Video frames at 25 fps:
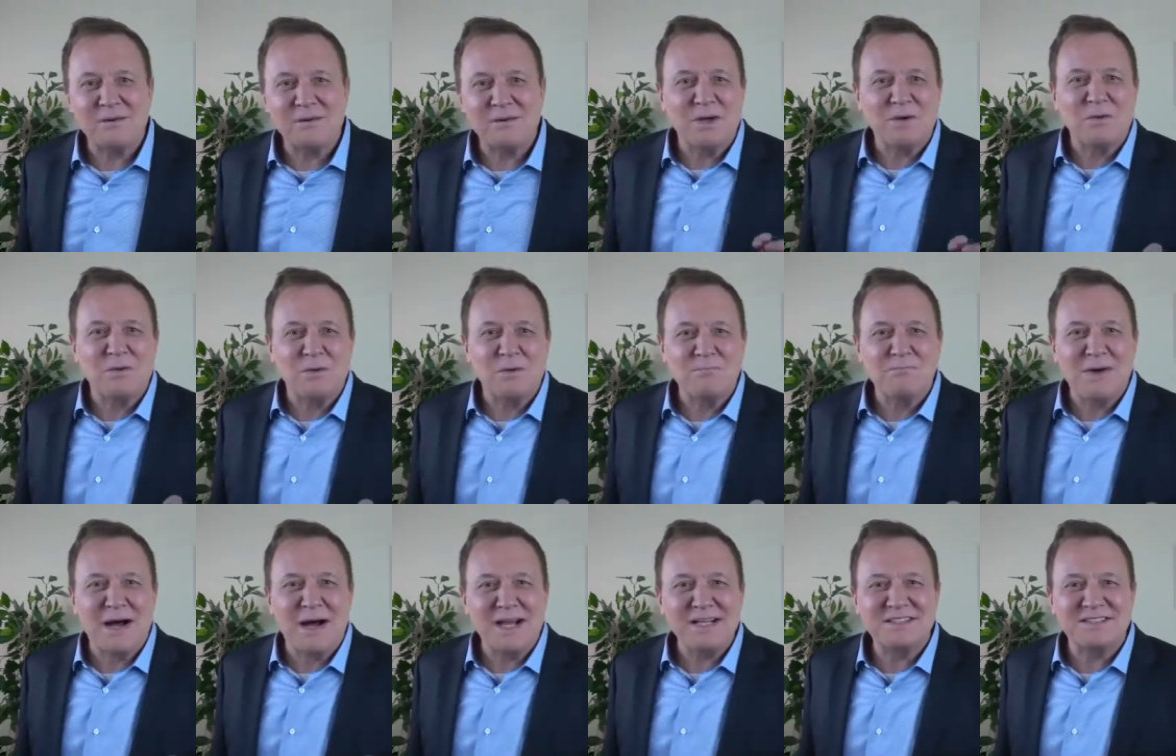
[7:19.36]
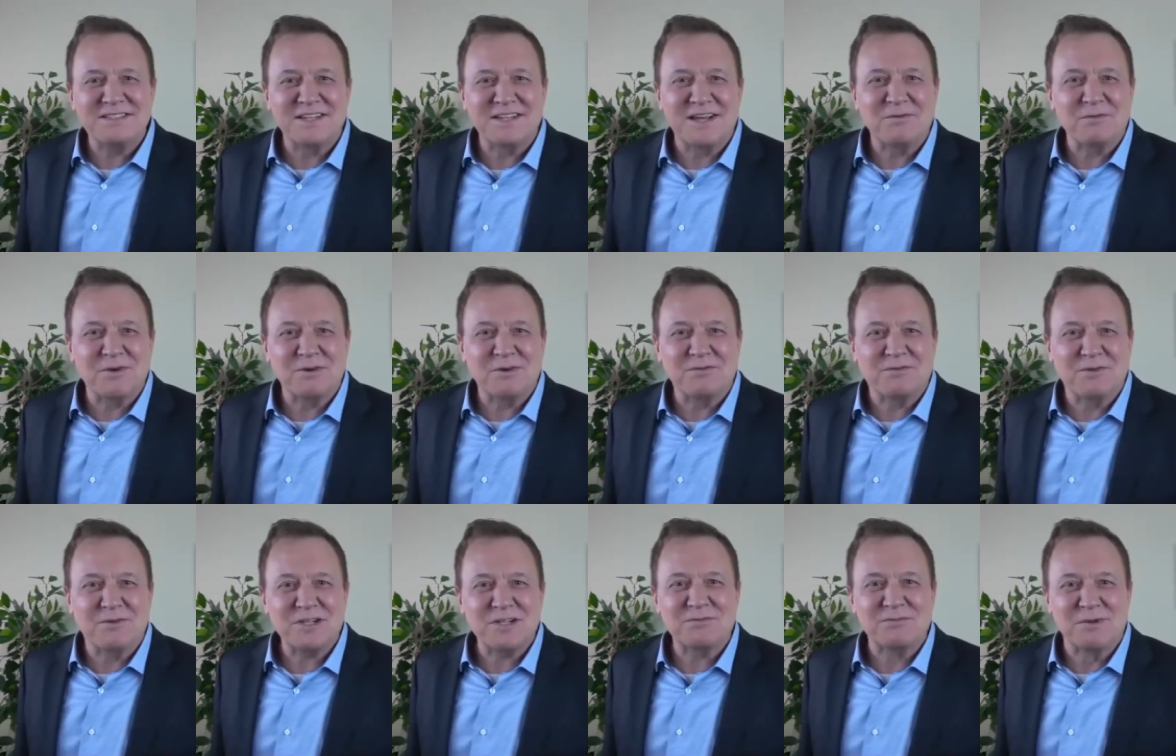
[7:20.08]
Well, mindset and
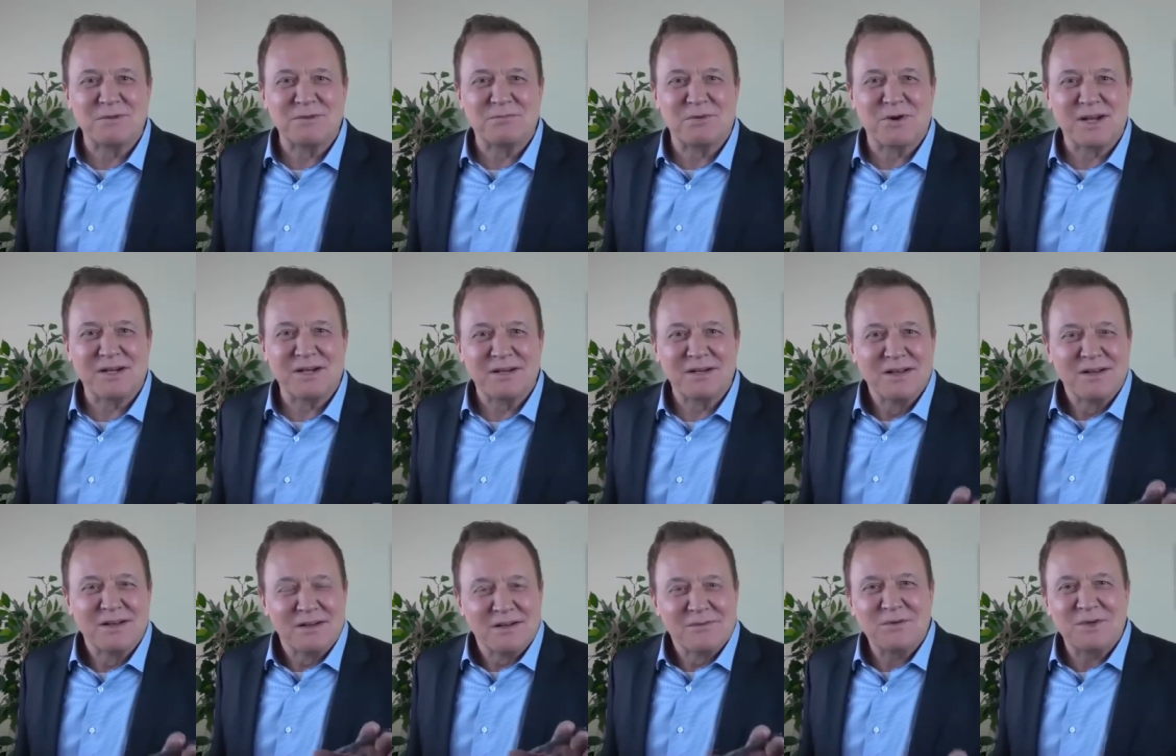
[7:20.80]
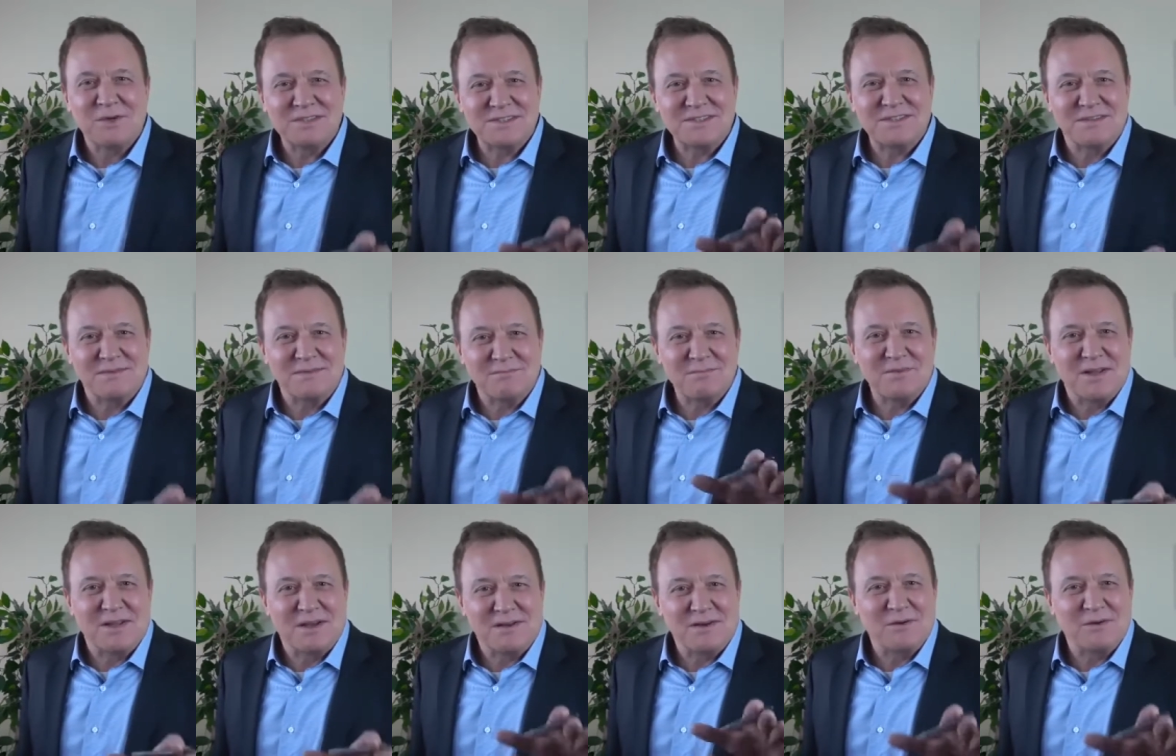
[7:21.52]
refreshment break. What
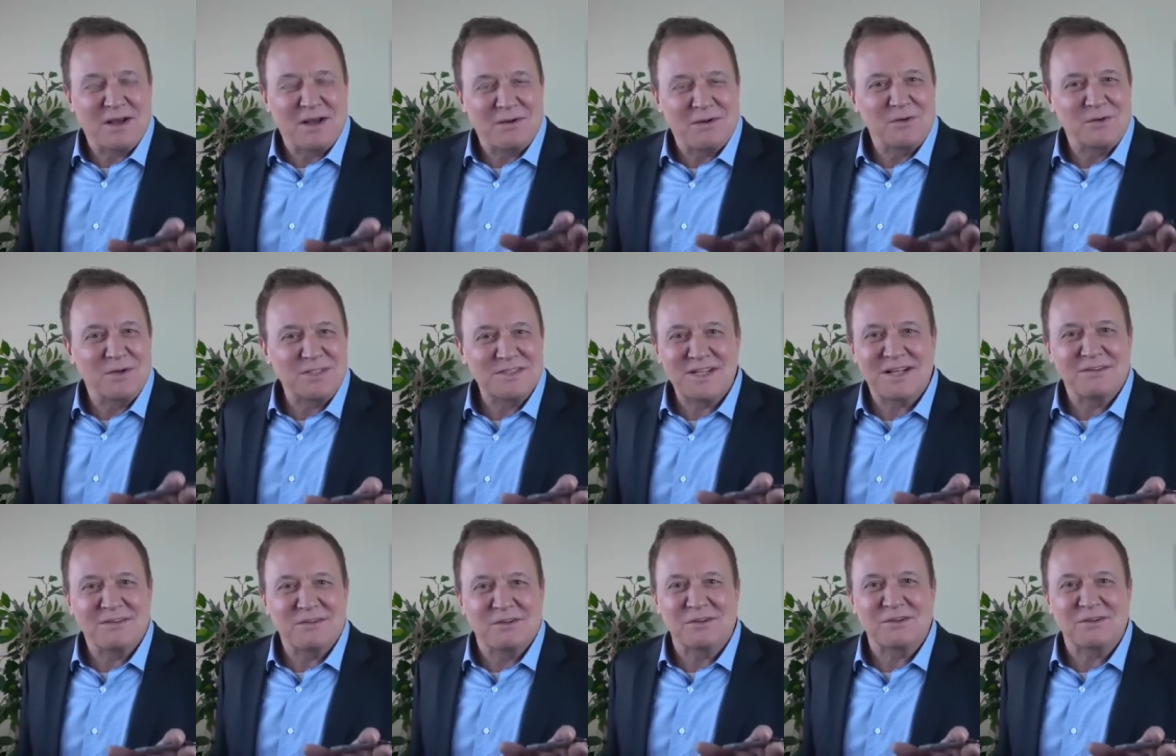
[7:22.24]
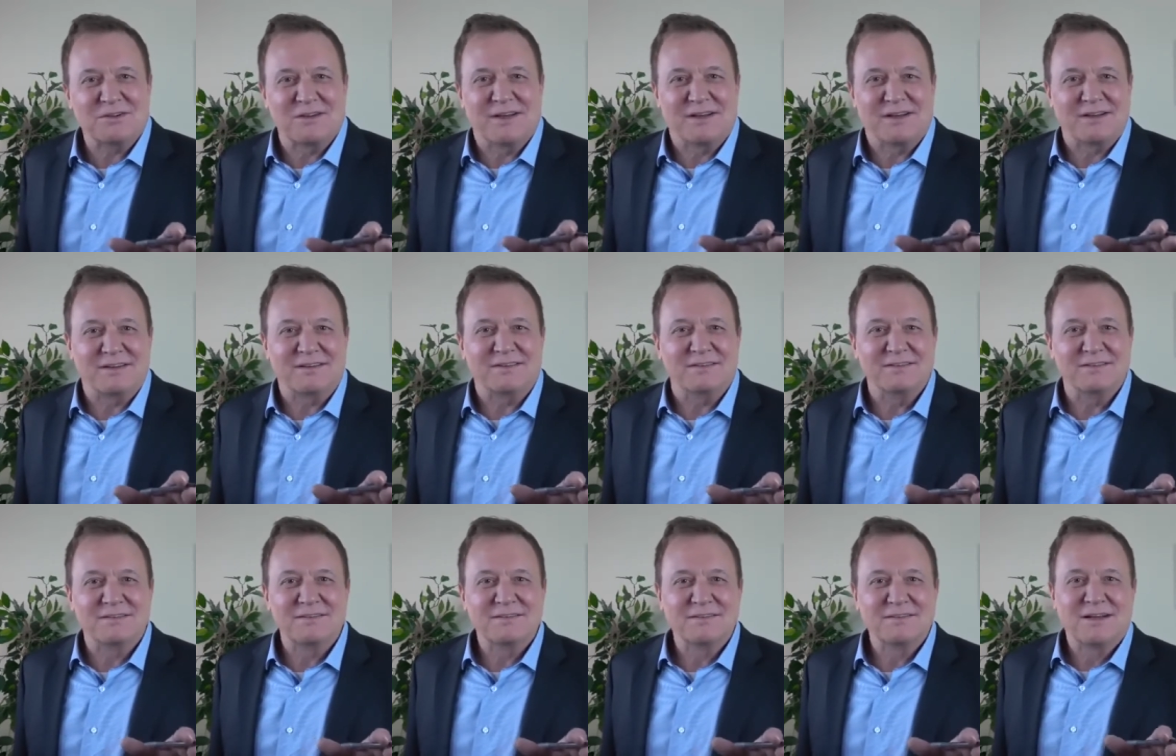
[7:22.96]
does that look like?
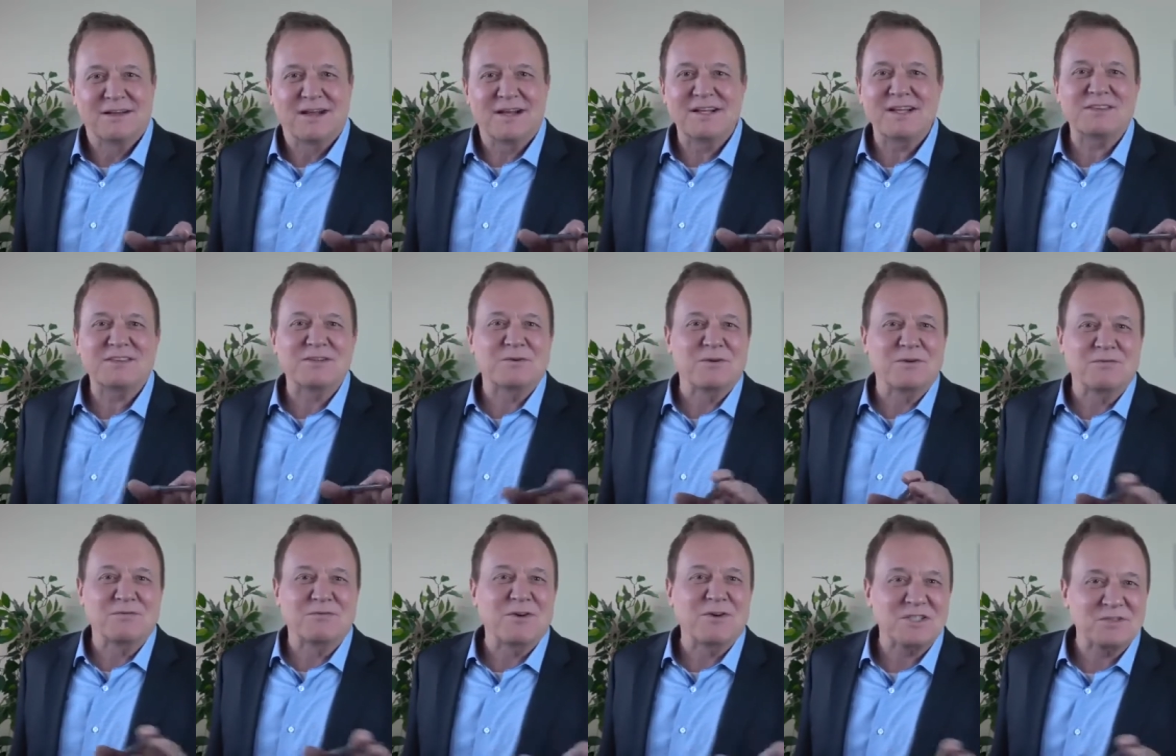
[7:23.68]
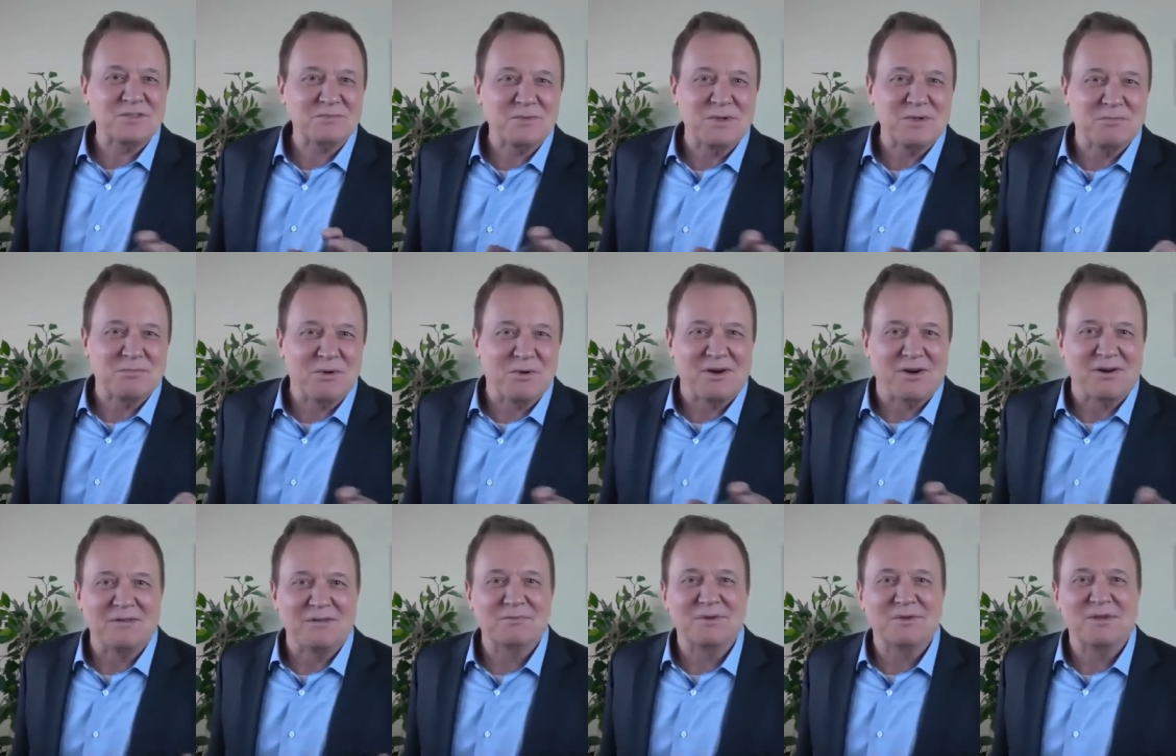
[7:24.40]
I get the refreshment
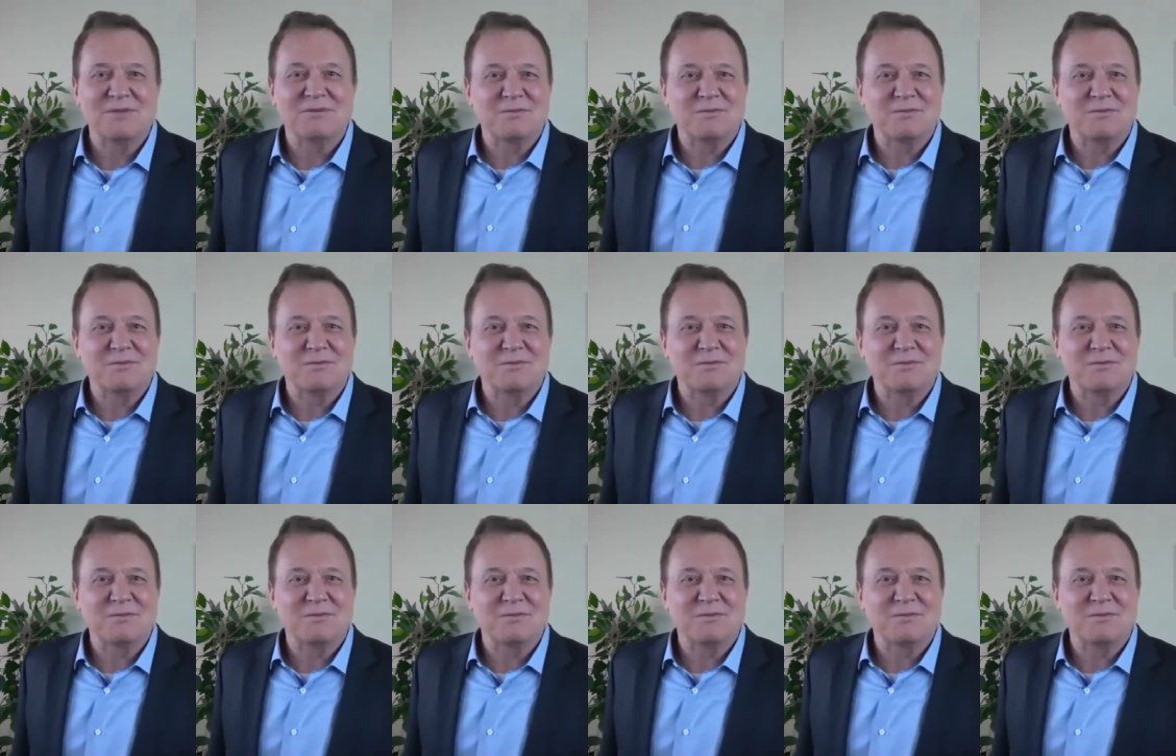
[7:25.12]
part, but the